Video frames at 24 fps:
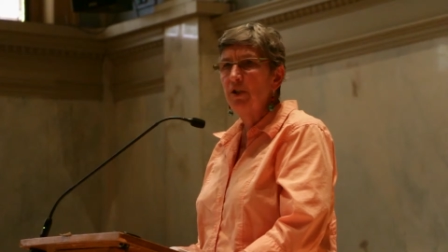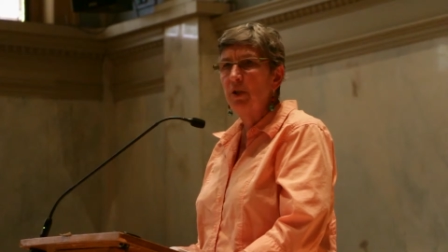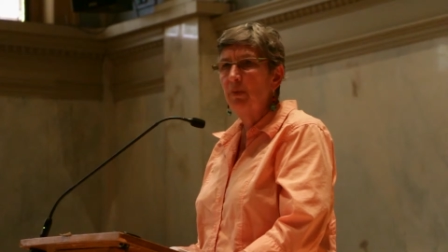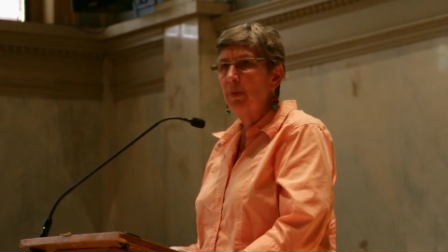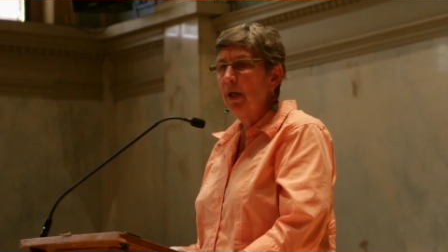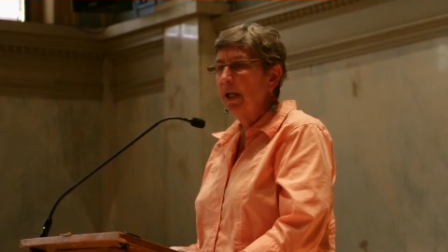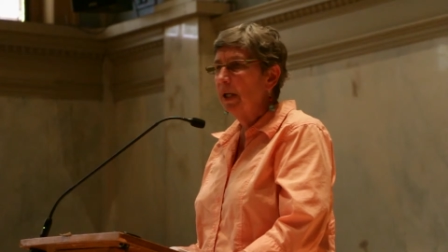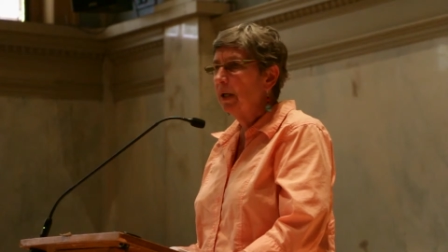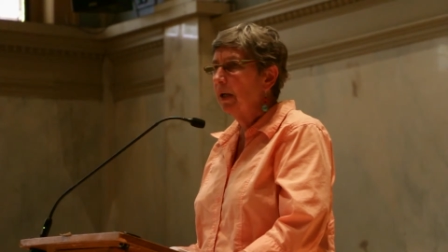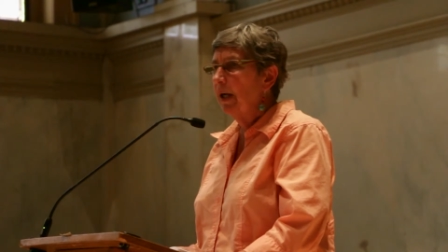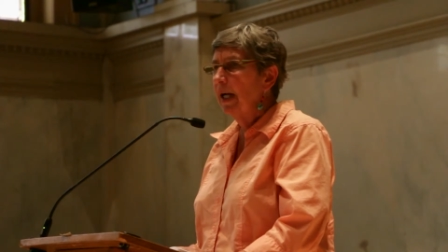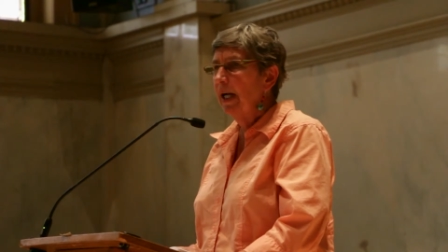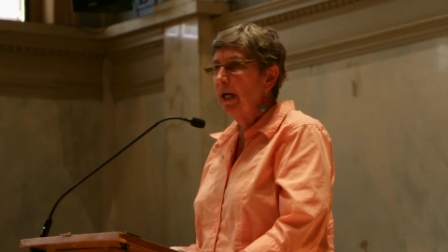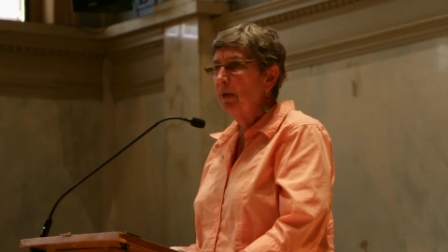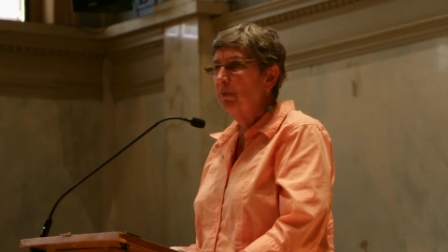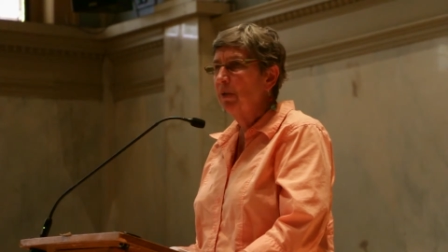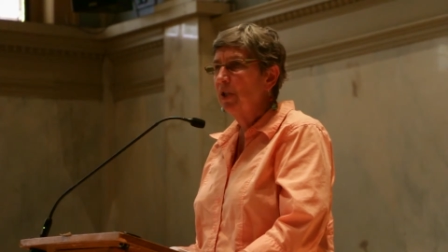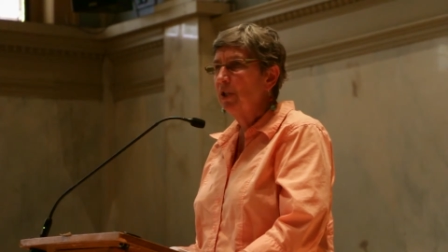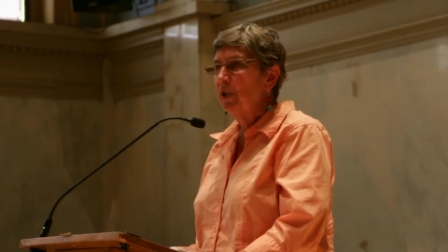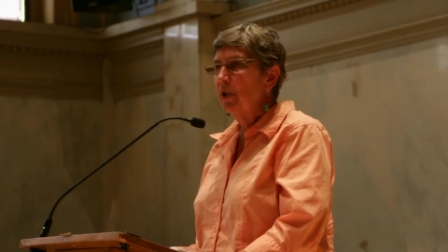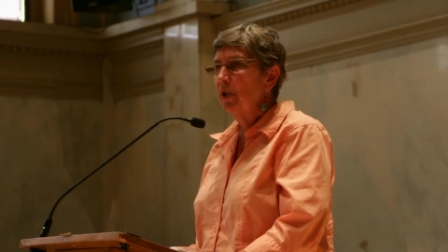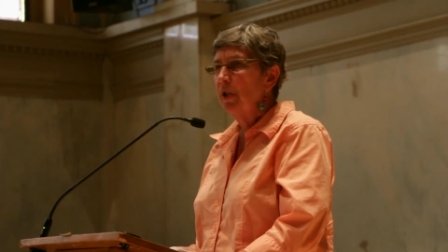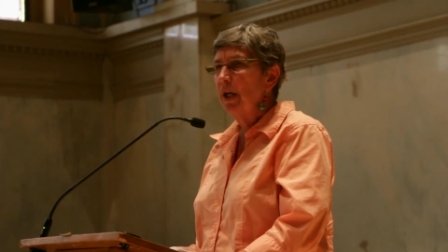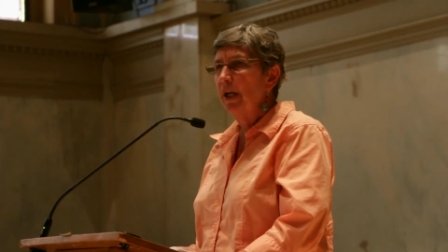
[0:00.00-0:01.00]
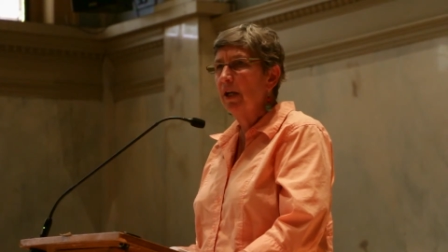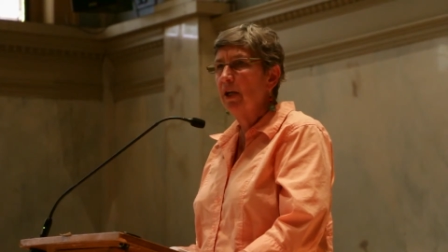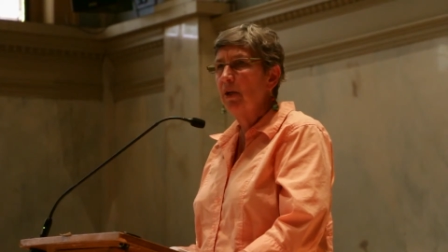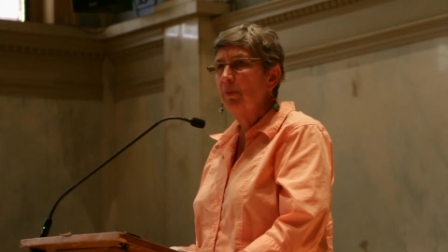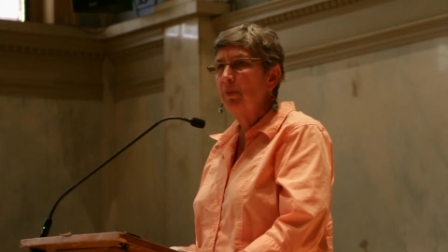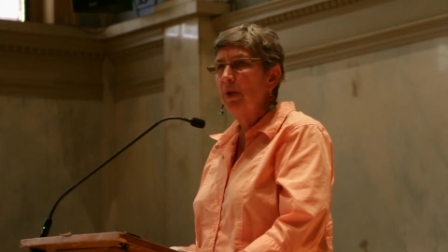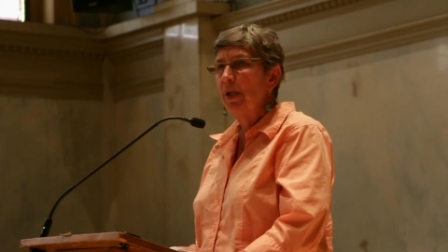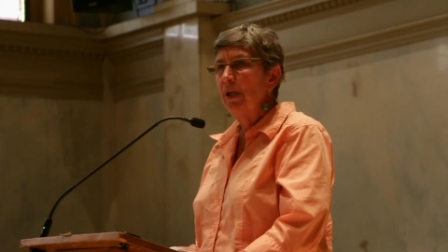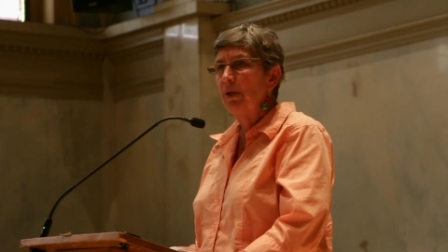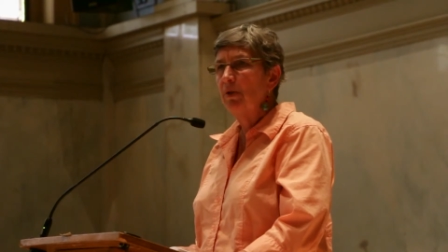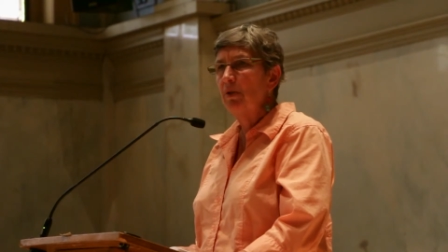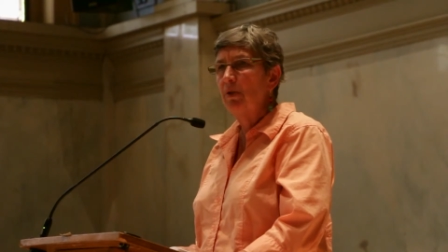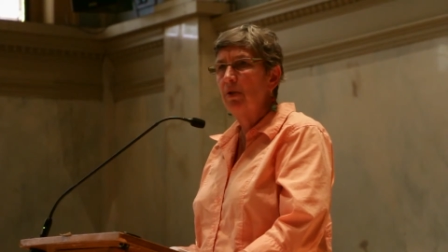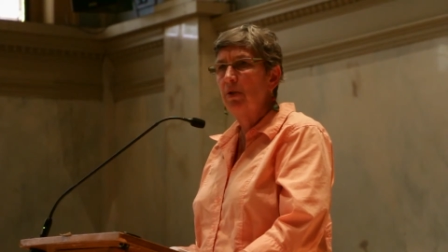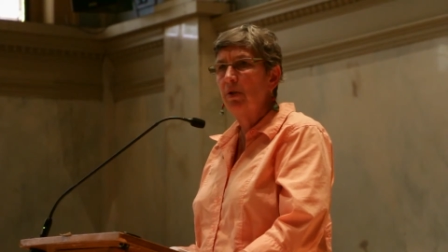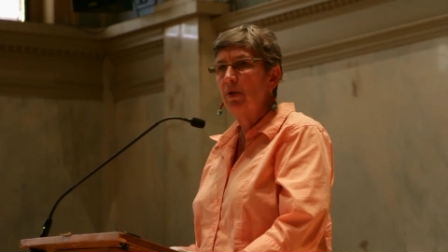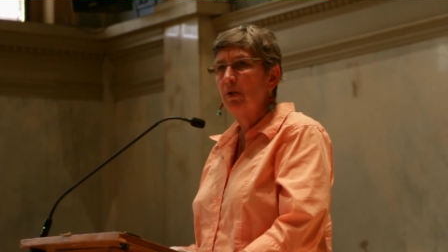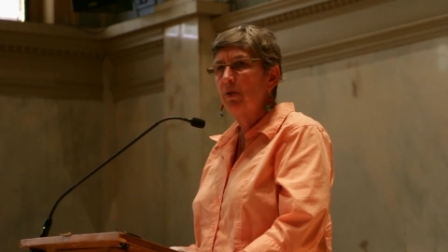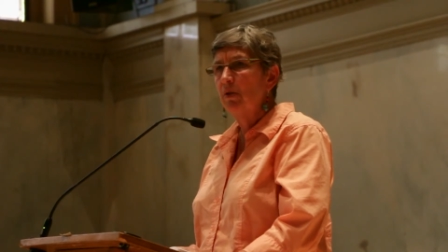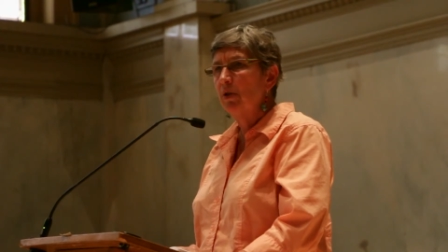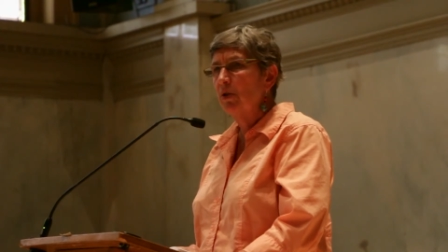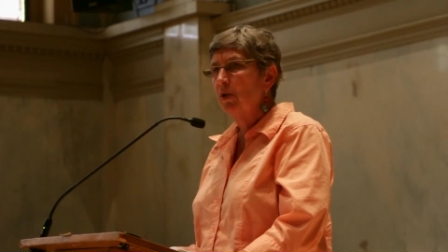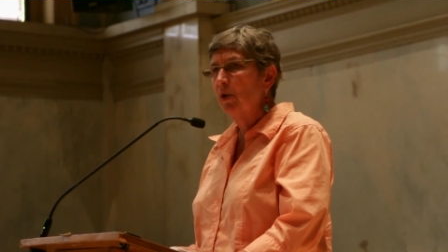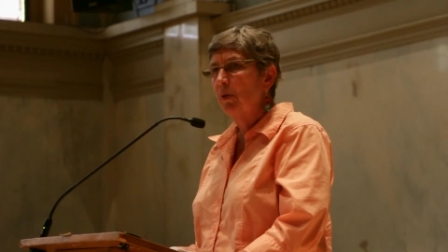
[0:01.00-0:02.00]
no matter how much therapy you
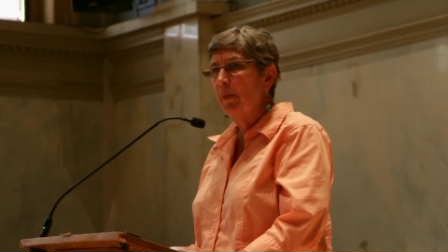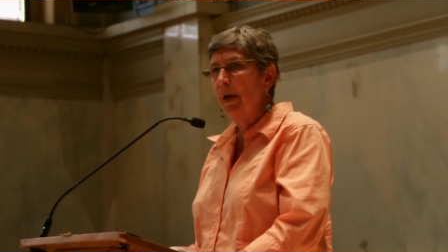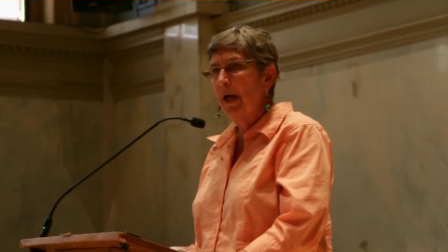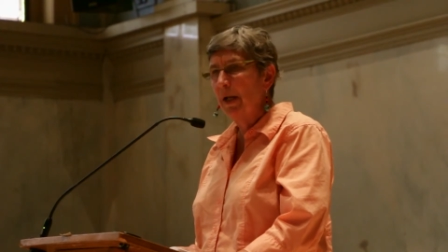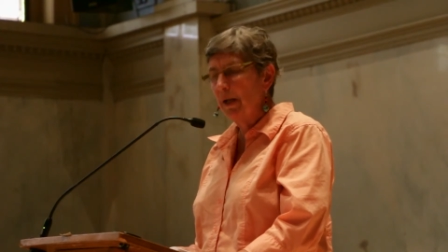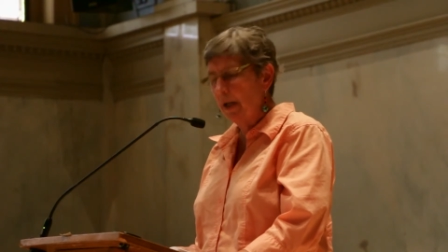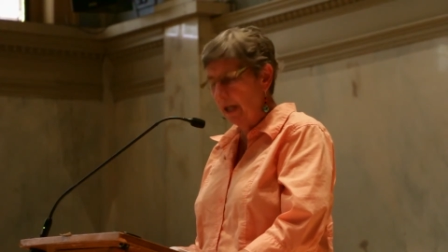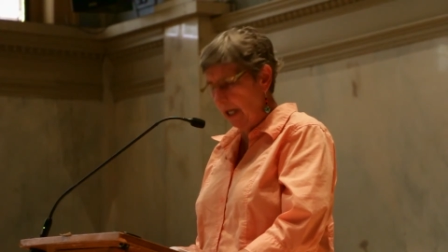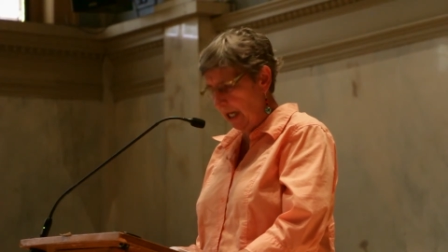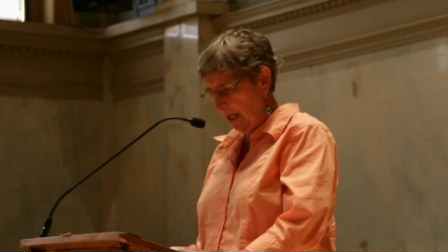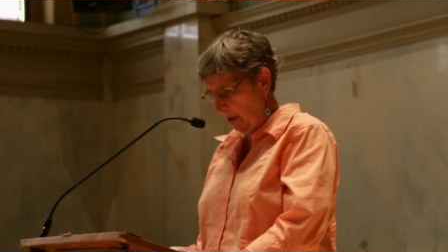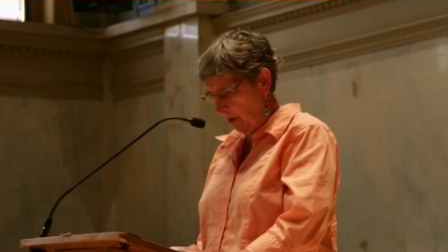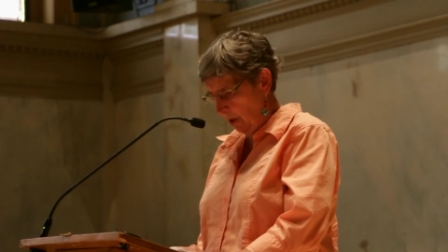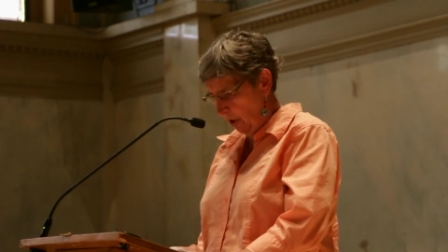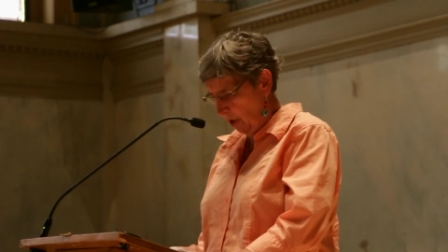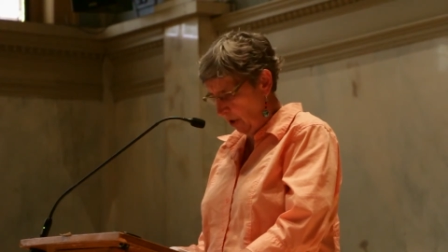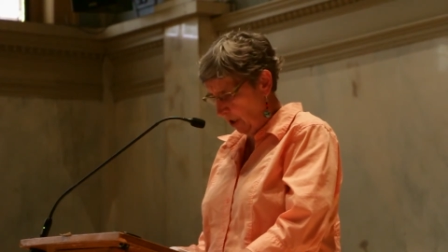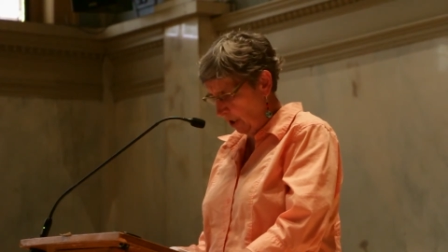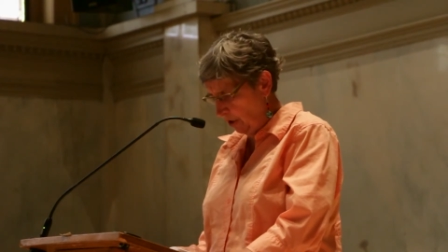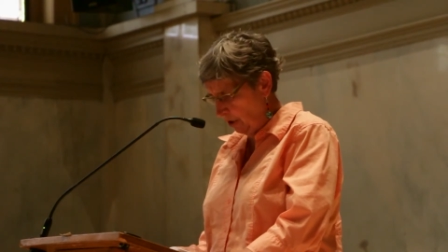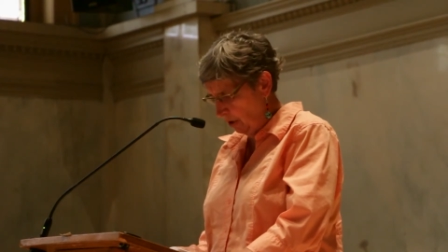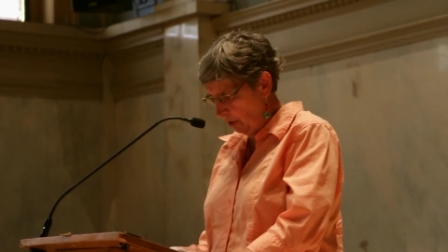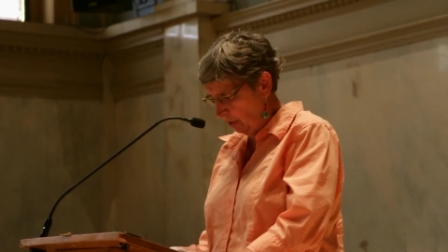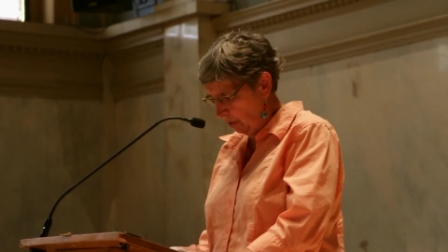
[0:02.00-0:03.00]
do or no matter how hard